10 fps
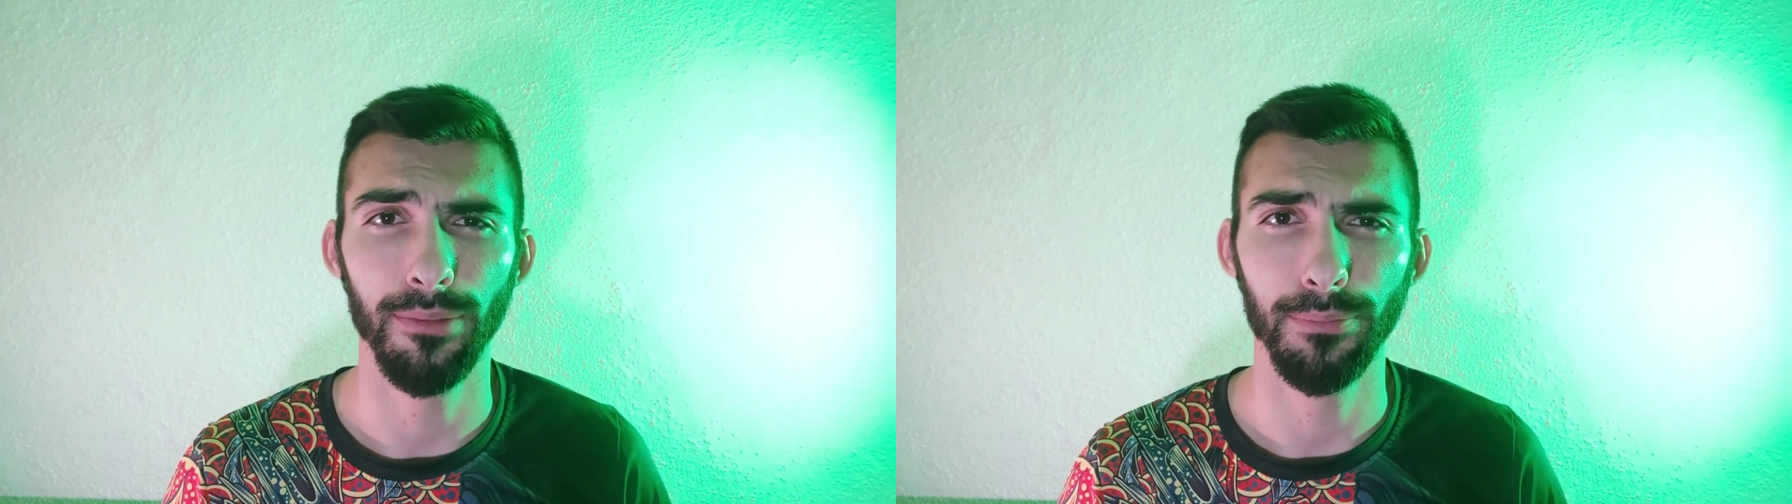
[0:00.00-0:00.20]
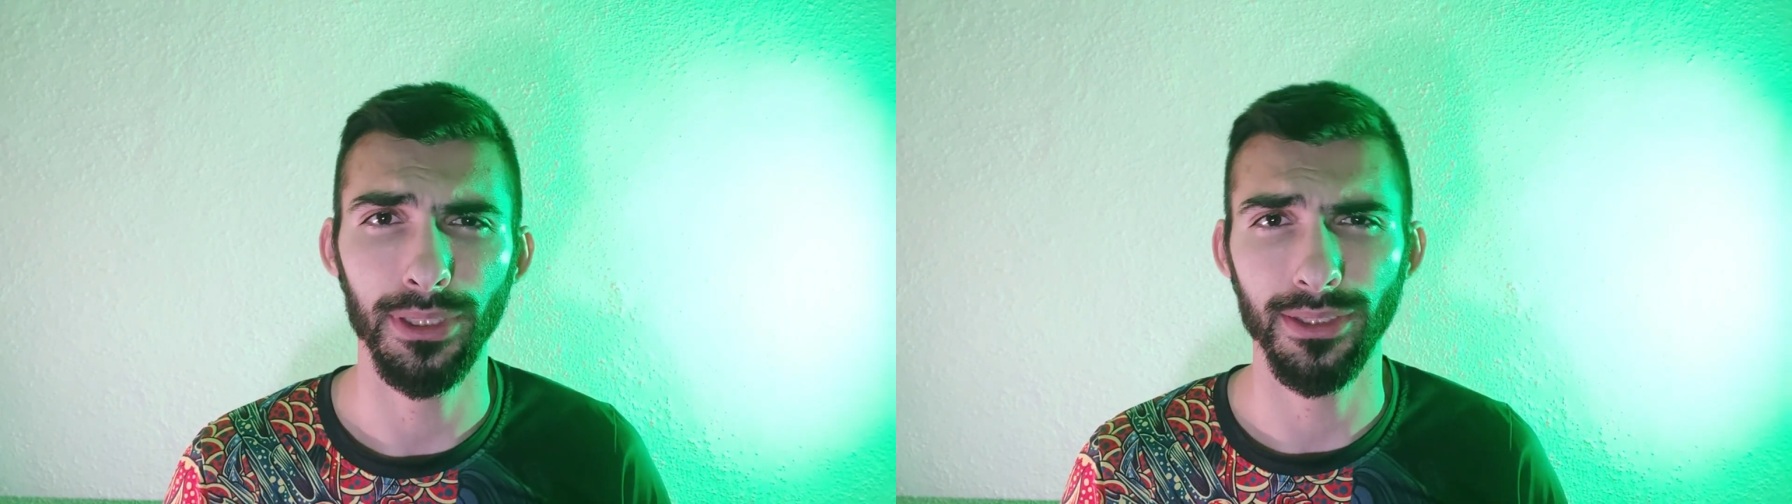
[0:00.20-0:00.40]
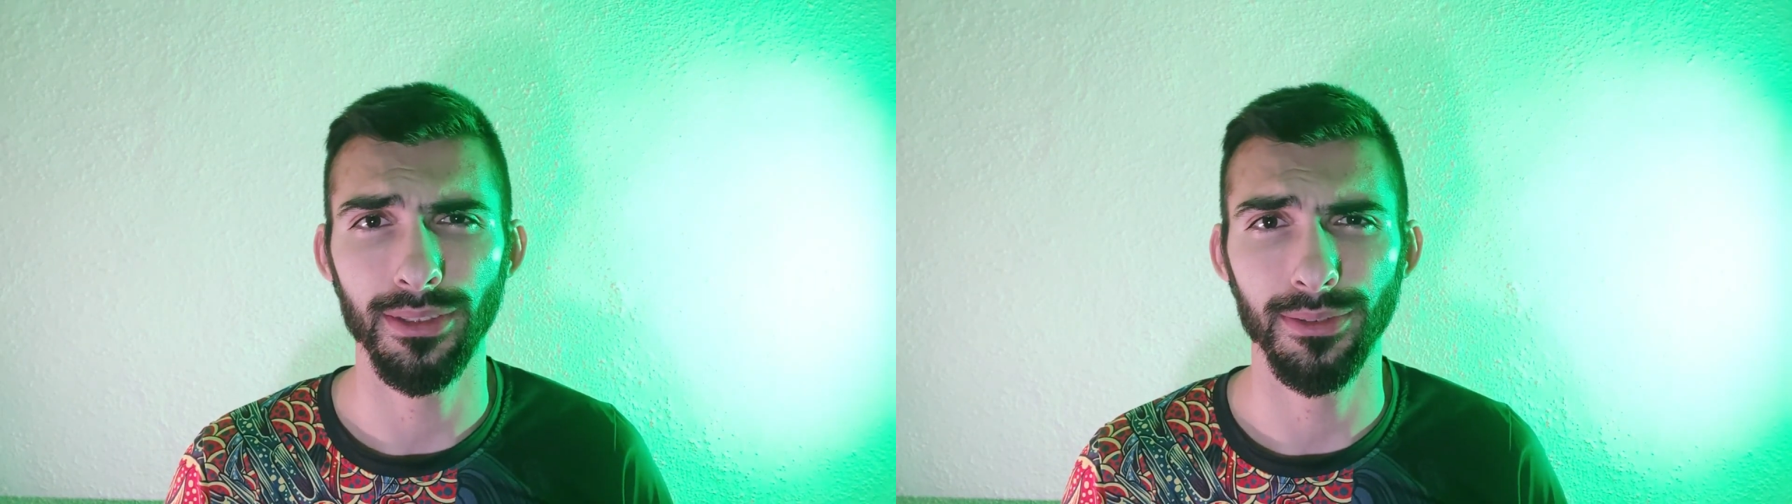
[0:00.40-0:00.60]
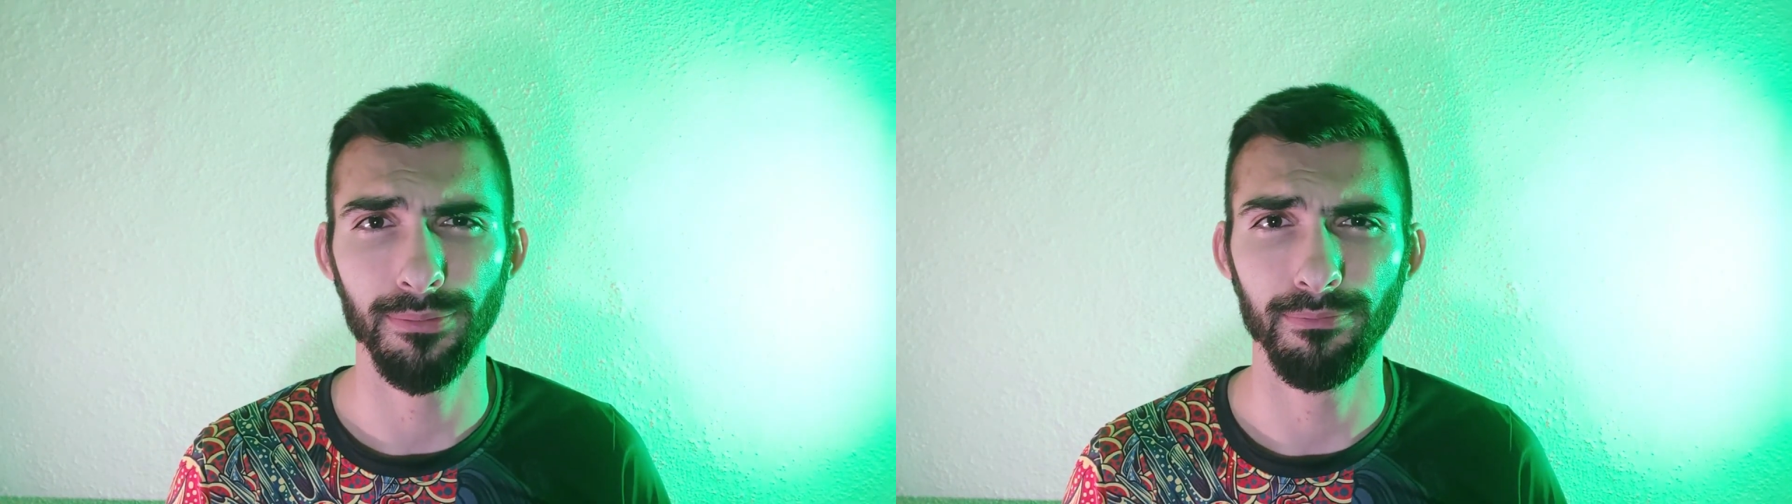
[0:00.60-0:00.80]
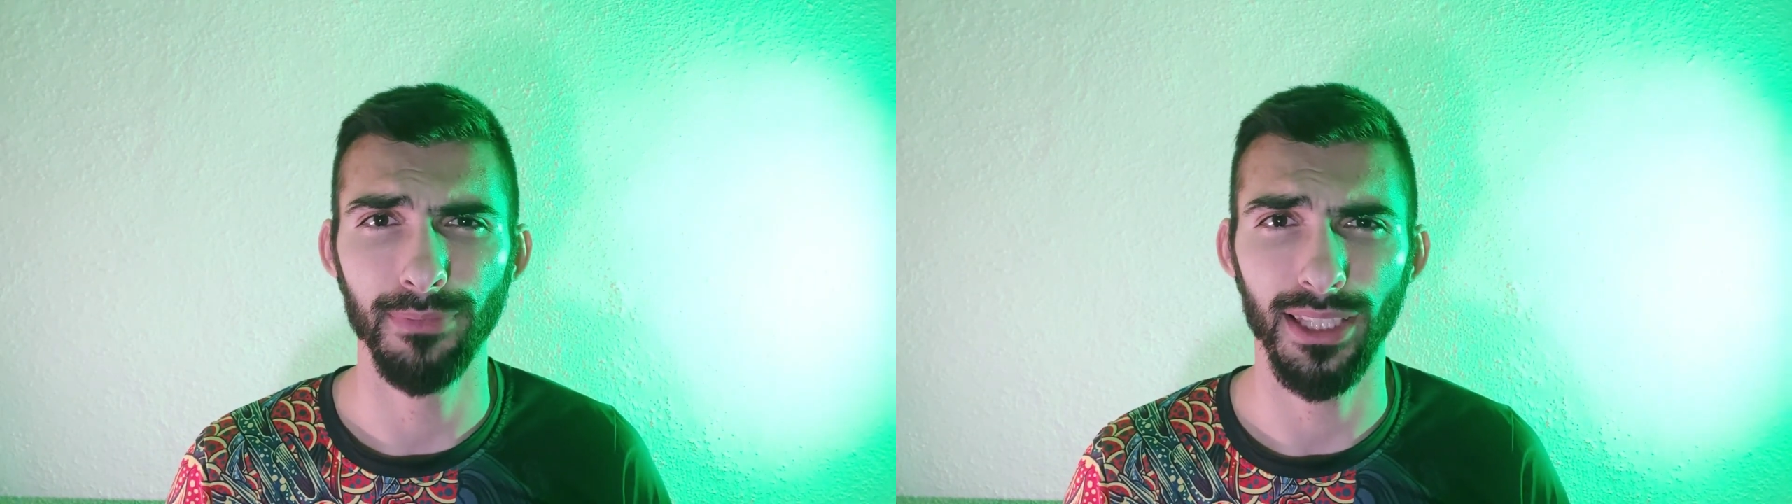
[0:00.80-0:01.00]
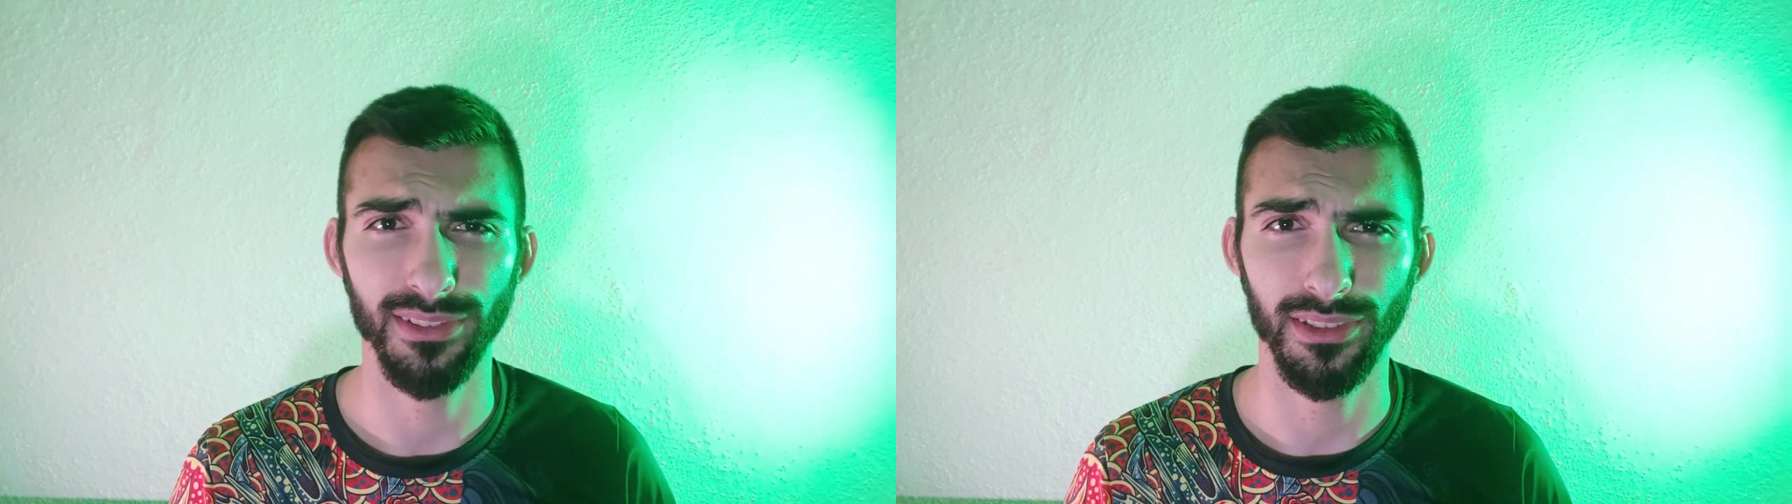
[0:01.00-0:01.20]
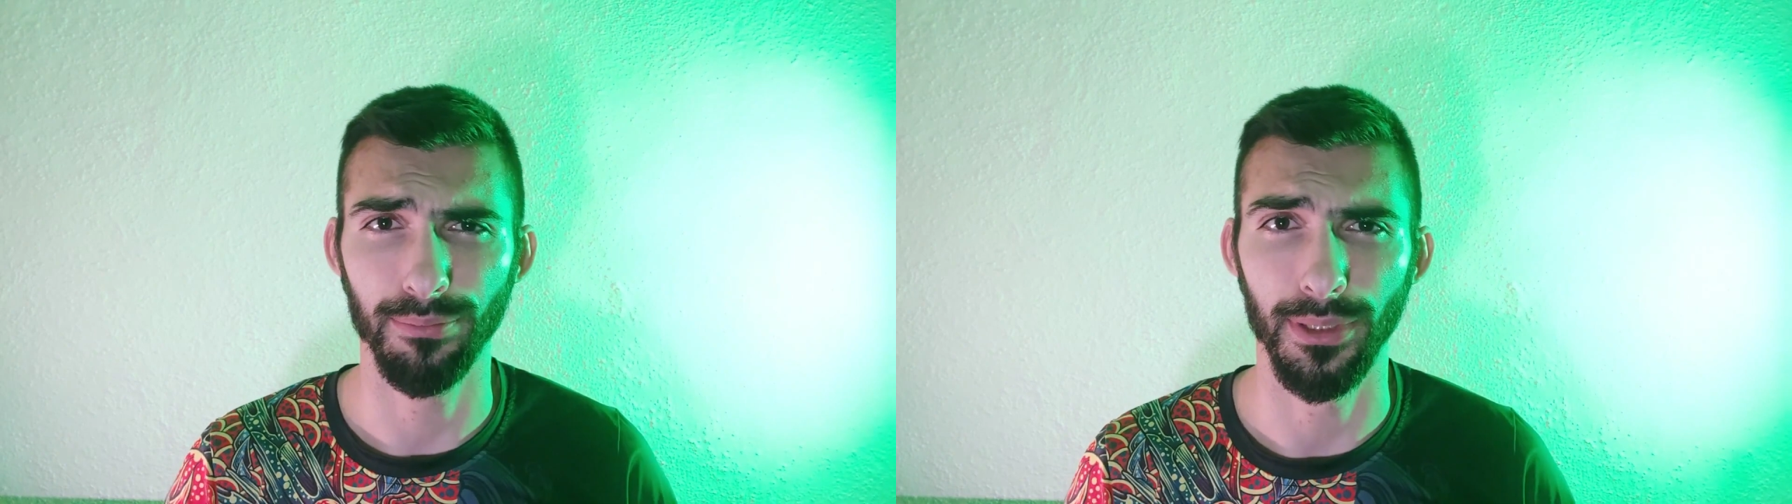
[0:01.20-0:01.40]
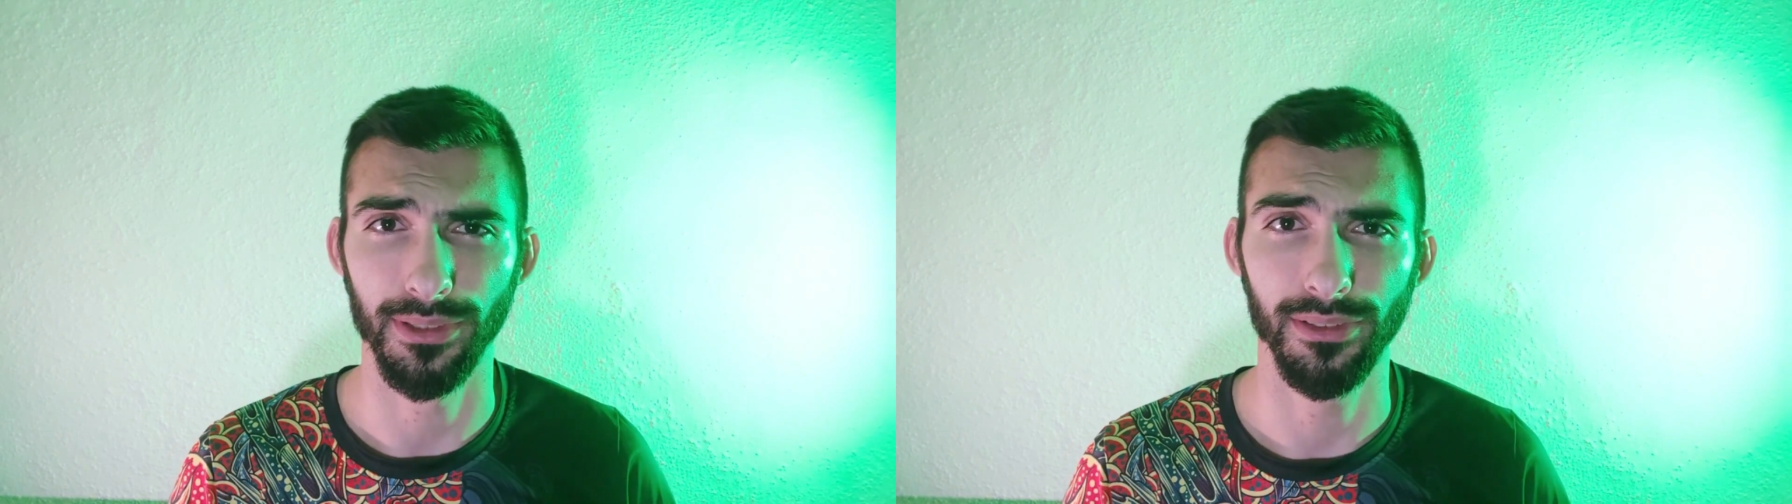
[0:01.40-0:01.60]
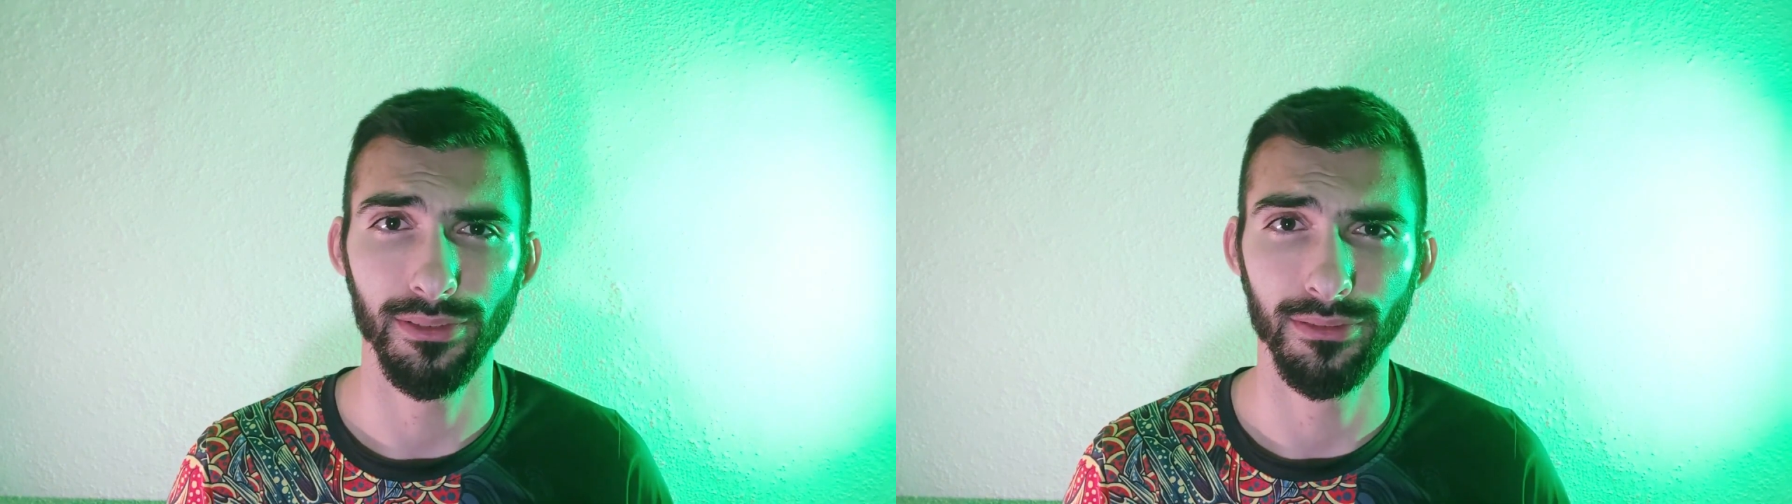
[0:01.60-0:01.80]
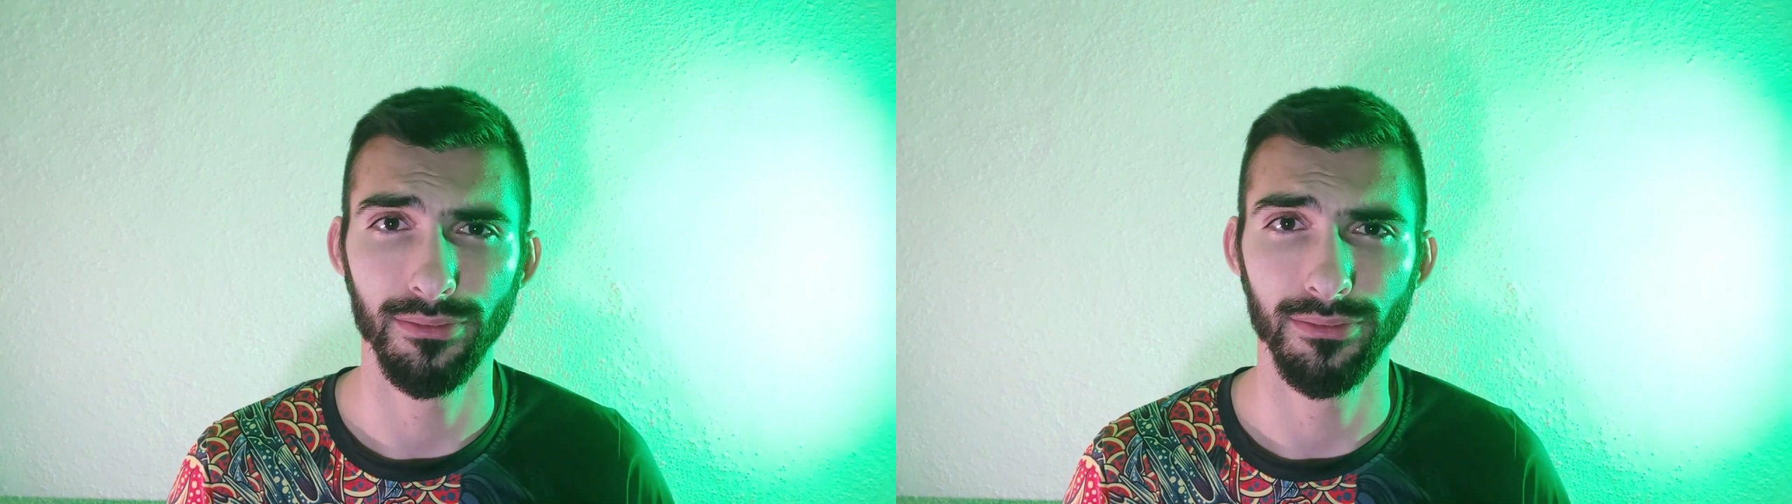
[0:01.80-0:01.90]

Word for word: but doesn't matter.